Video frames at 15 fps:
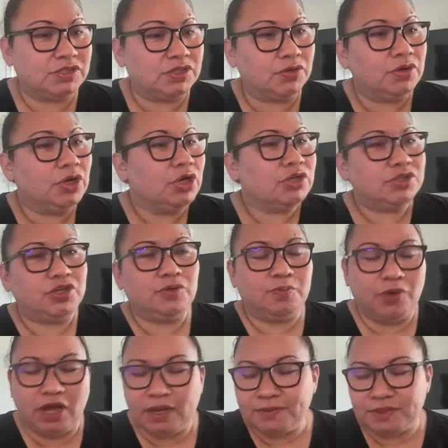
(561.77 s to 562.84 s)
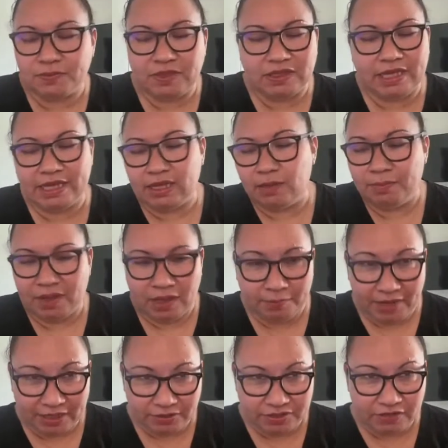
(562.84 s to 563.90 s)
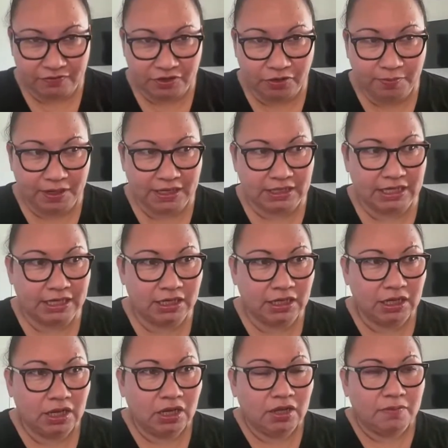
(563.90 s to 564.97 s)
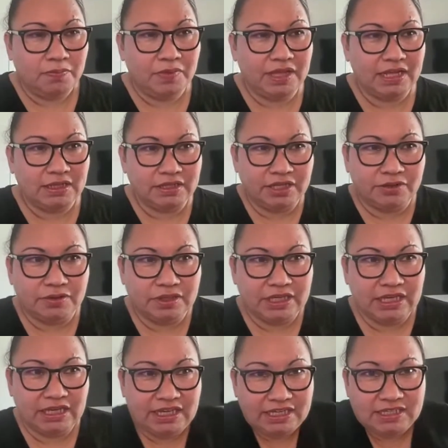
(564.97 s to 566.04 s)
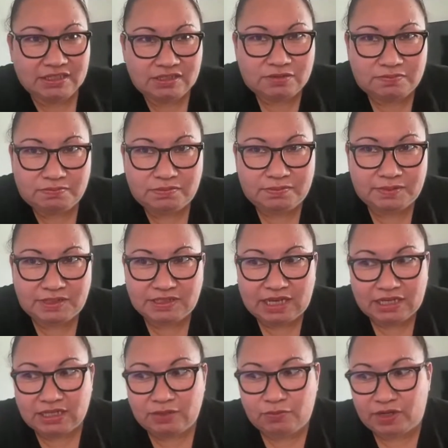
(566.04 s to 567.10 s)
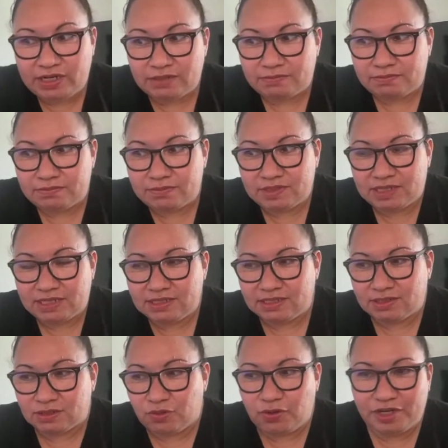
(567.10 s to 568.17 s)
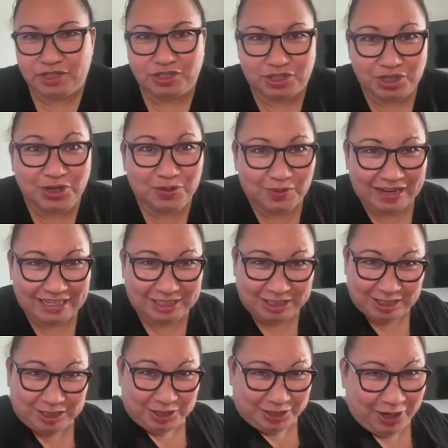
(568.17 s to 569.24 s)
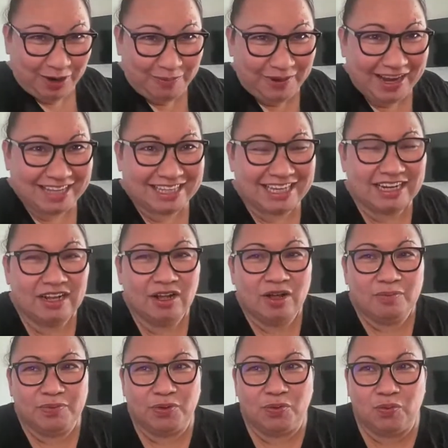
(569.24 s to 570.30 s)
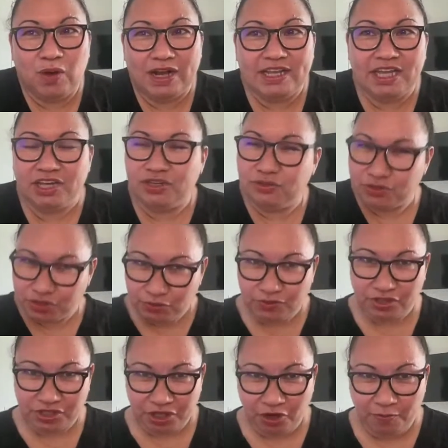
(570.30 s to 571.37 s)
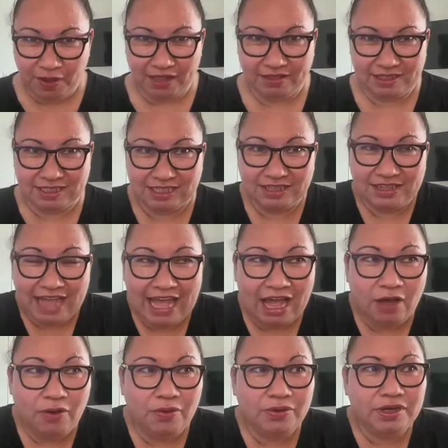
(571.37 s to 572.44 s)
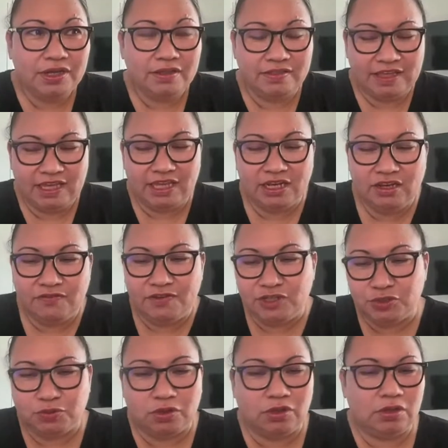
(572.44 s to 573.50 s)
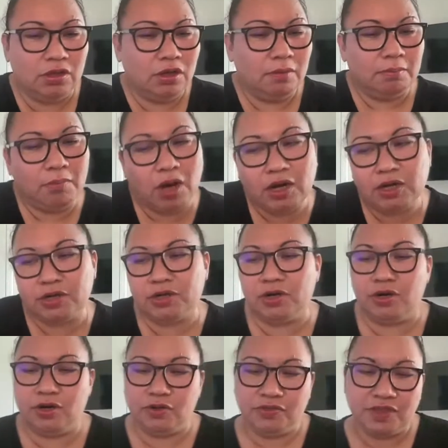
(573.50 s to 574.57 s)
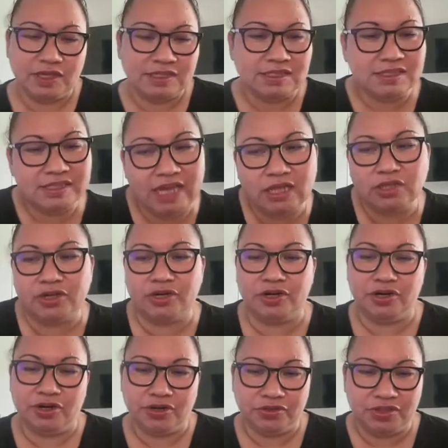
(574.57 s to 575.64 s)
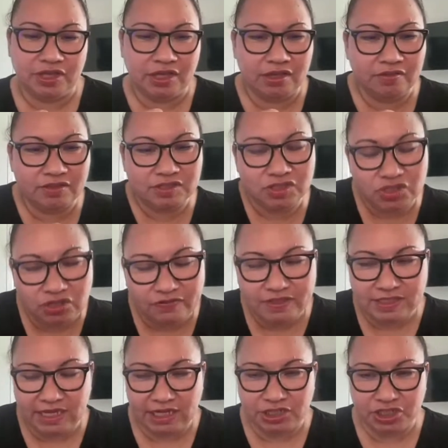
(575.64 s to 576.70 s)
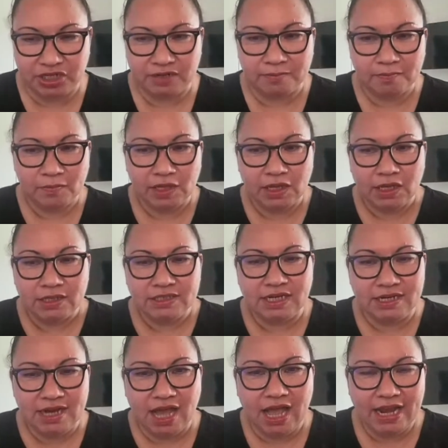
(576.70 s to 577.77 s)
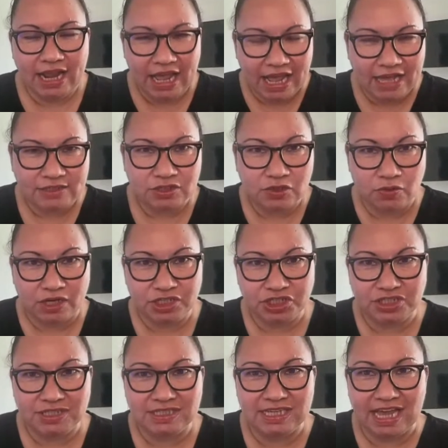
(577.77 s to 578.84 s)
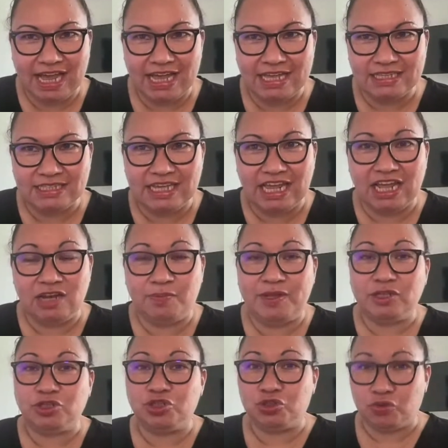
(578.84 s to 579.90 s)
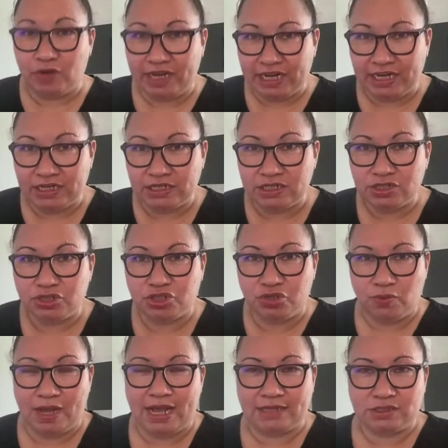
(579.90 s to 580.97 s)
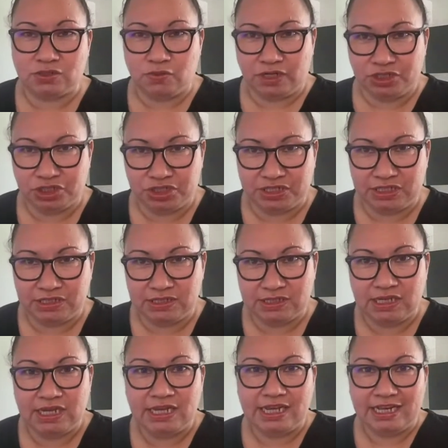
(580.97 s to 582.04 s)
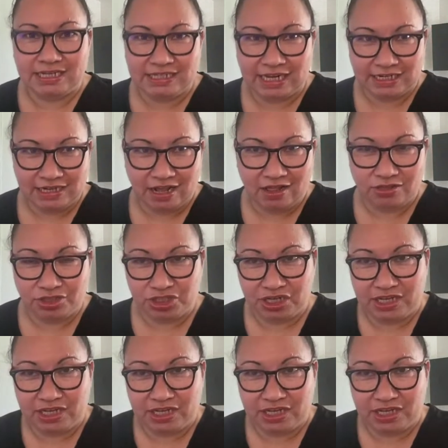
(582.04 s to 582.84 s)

So you brought up something like a Microsoft Copilot. It literally is exactly what it says it's going to do, right? It's your Copilot. But what can you do with the Copilot? It's allowed the individual marketer, the seller, the service agent to not ask questions as they had been trained to ask questions in technology.